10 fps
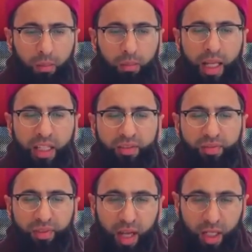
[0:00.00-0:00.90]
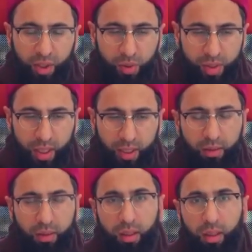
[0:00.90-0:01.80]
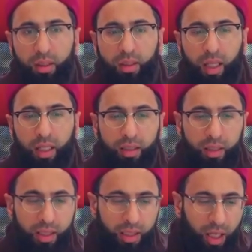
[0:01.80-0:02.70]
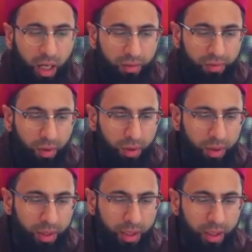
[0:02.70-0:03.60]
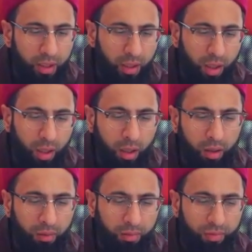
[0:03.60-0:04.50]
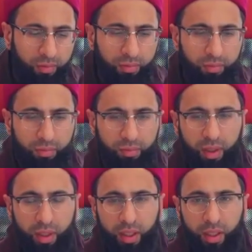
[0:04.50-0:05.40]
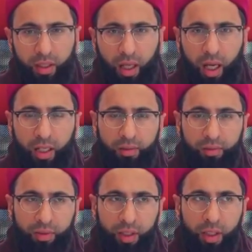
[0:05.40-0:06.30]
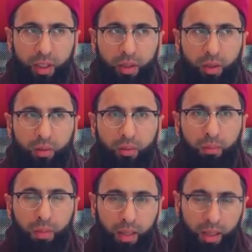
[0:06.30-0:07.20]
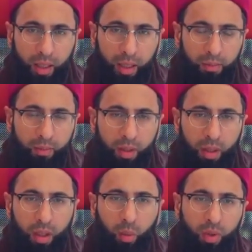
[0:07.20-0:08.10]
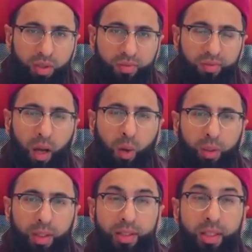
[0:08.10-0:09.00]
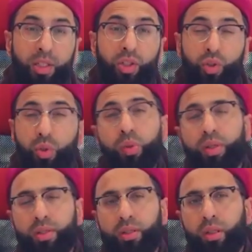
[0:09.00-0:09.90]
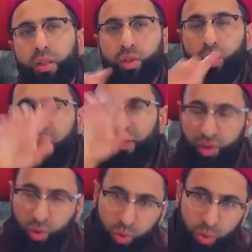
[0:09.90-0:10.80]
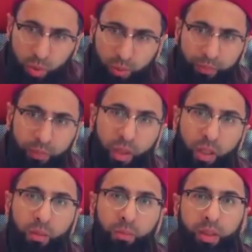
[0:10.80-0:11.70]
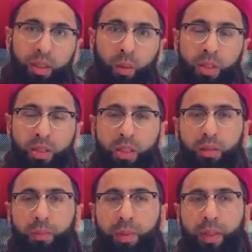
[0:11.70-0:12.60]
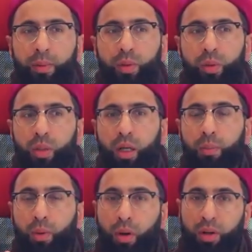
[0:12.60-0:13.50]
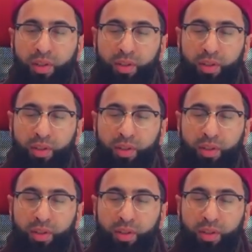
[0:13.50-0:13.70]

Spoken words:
it's fair to say that the authority of the Hanafi madhab was found in certain jurists. So you have a school, but there were certain people who are a part of that